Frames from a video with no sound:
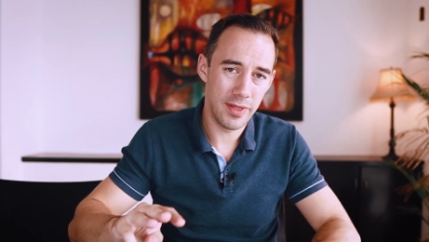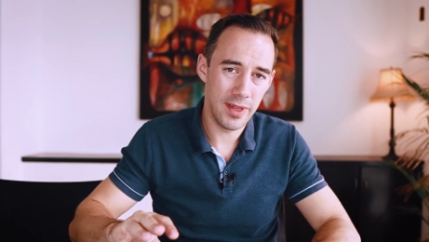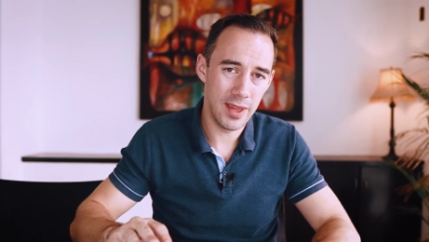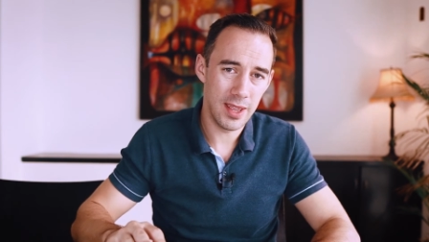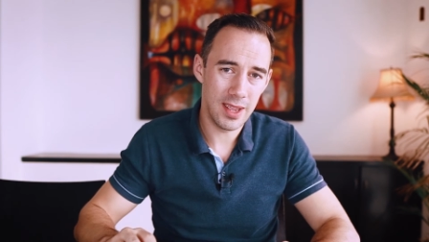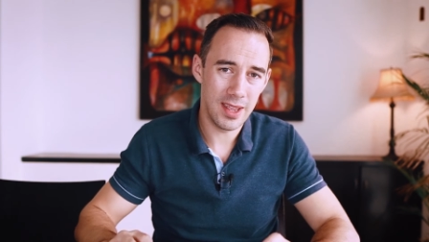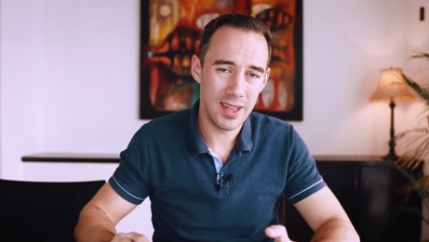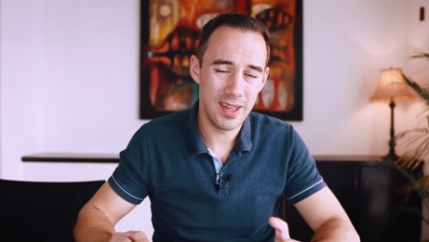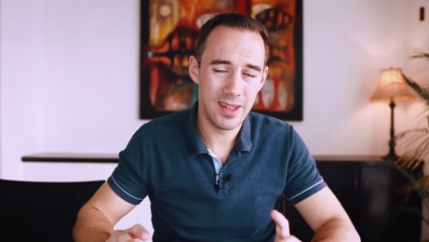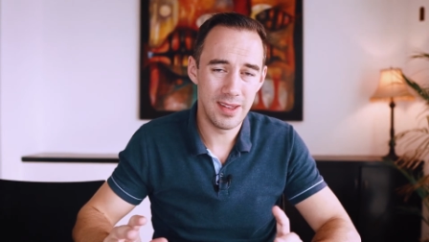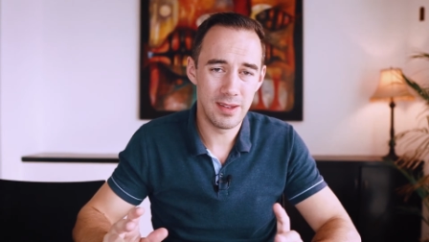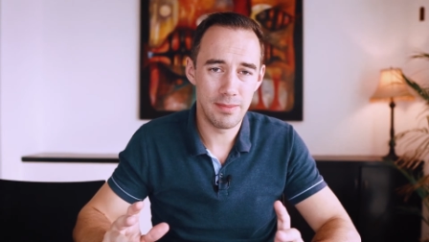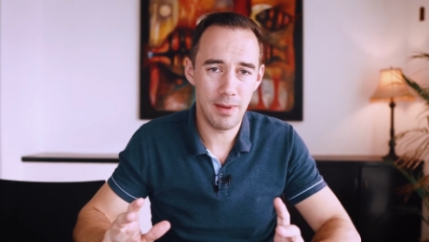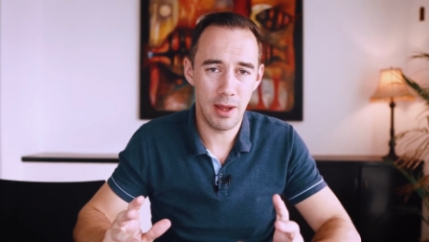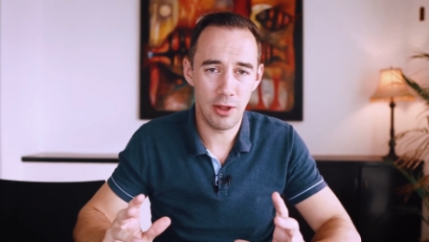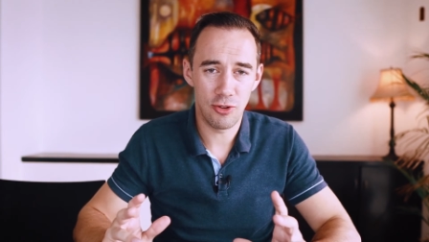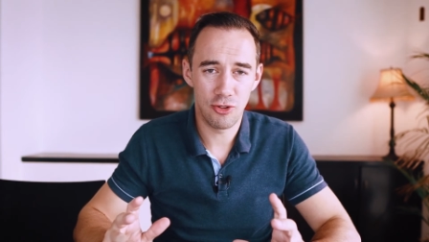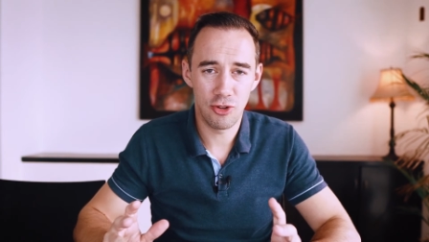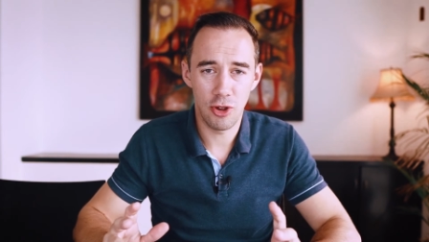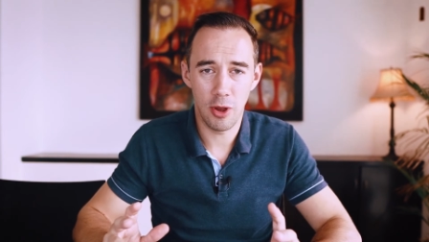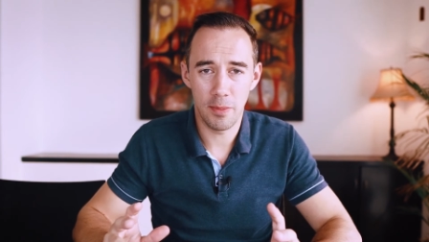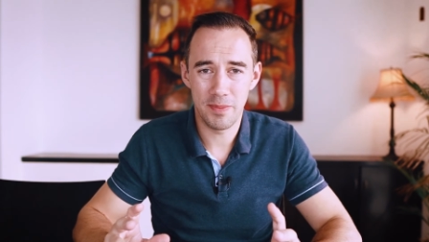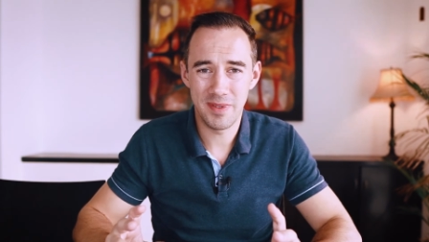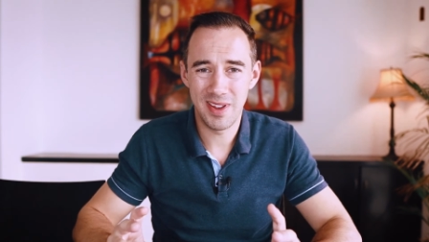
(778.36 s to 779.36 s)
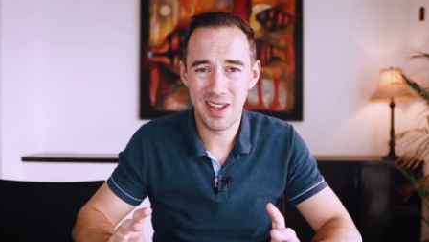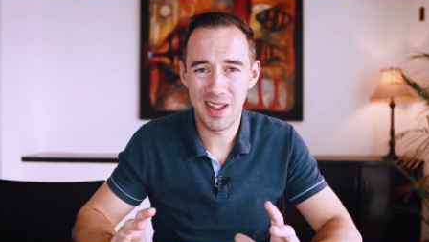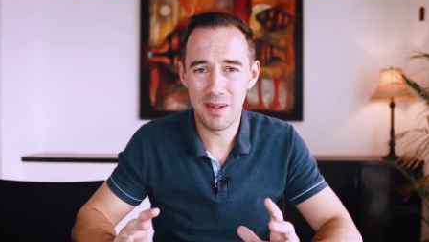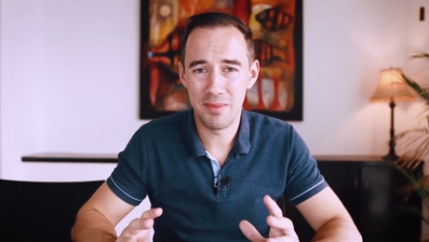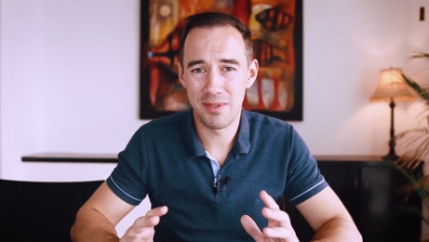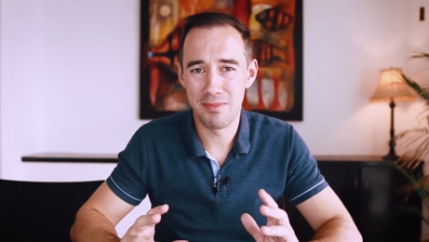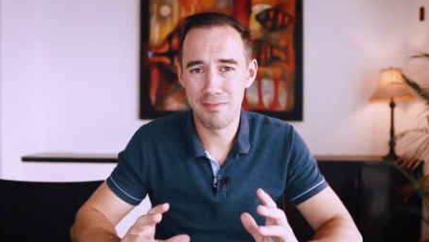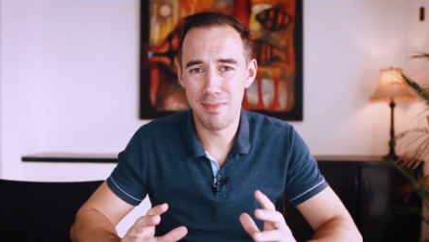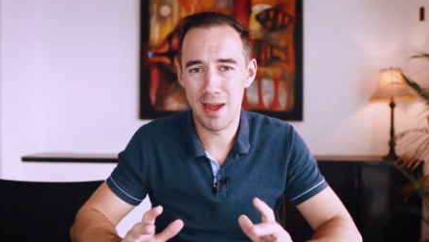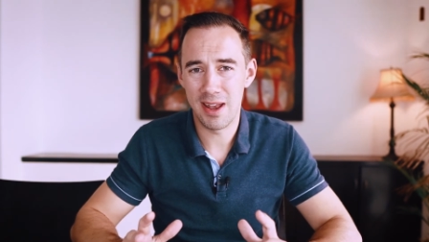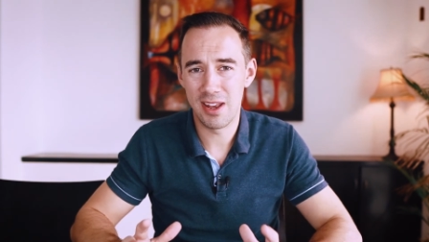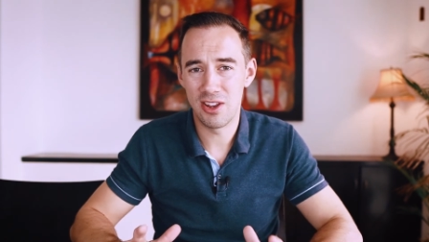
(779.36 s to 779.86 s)
thing is about top
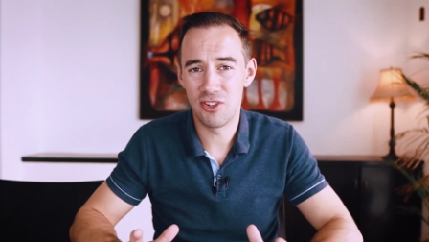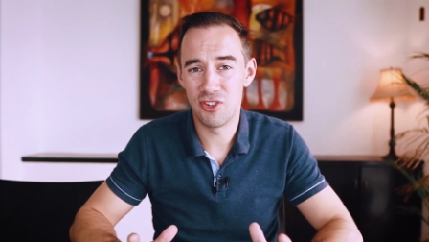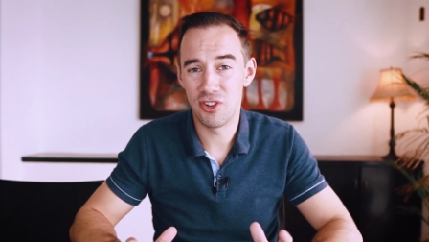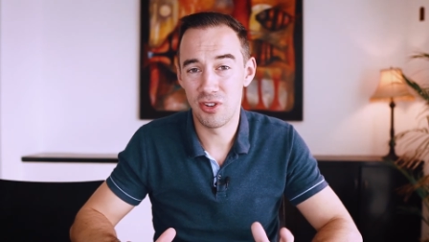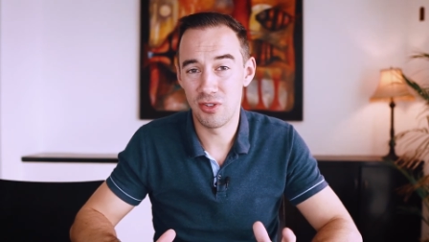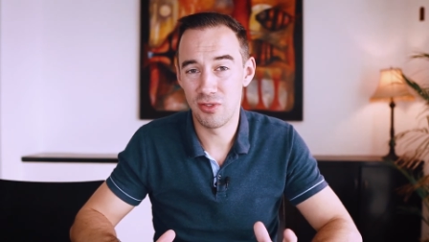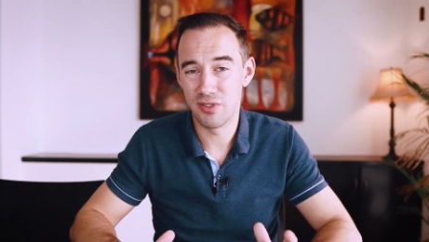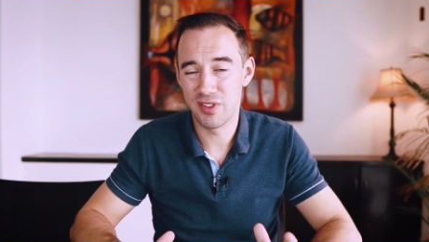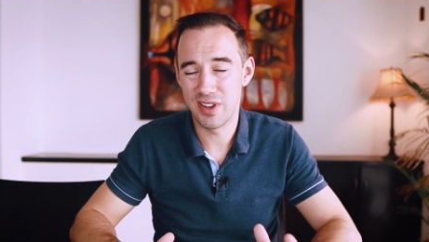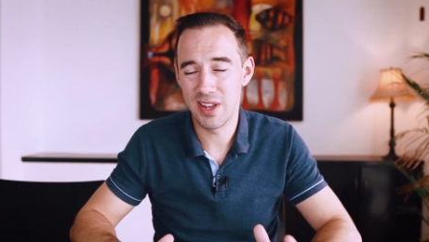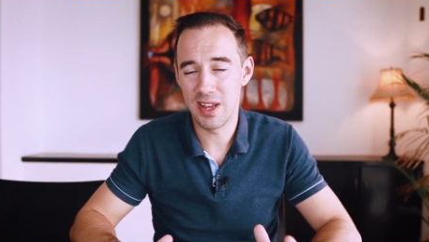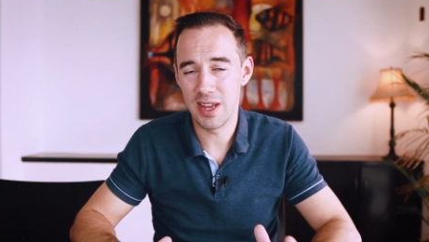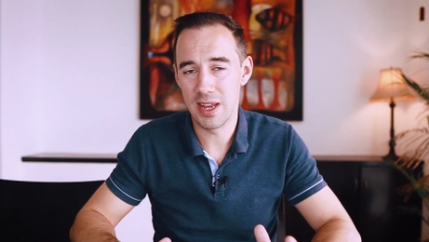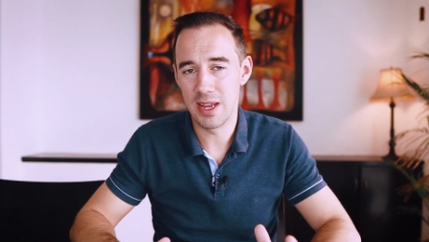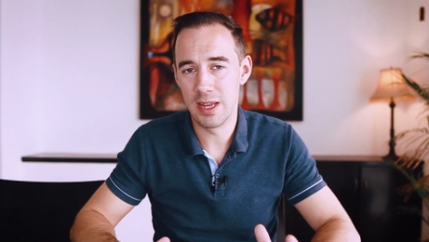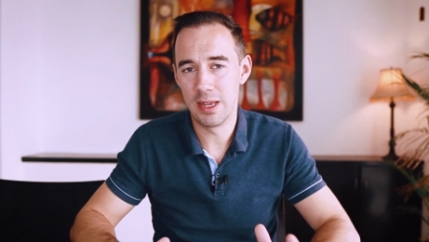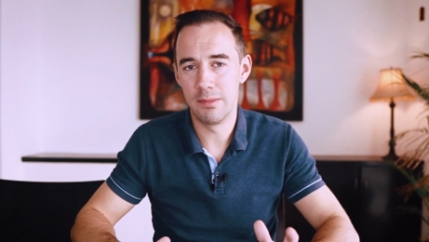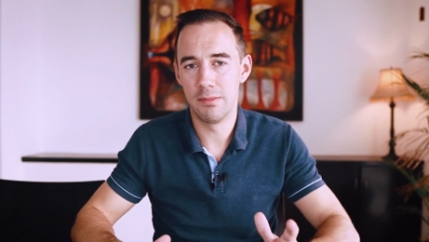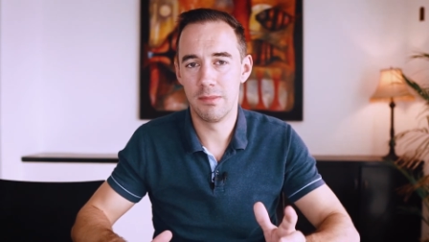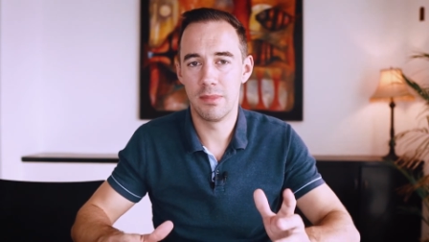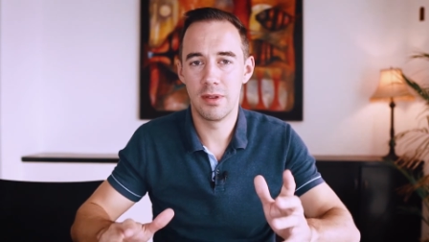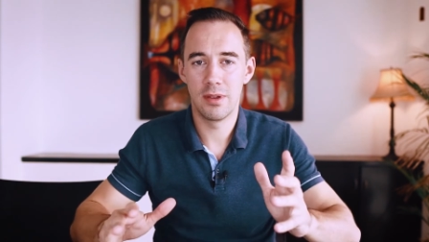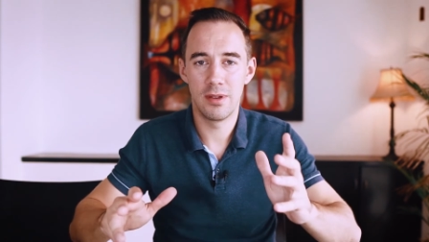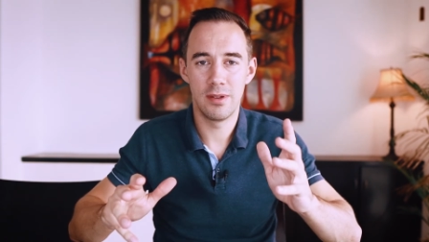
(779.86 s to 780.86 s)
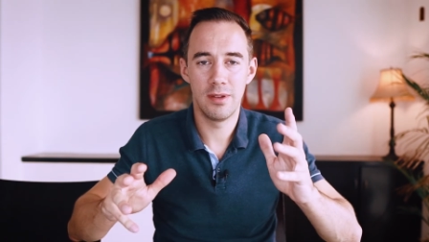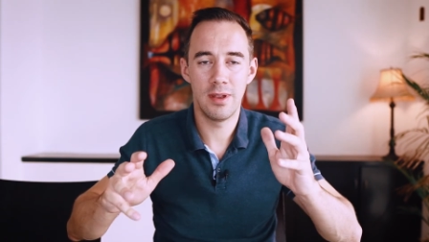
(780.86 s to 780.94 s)
tips managing your team.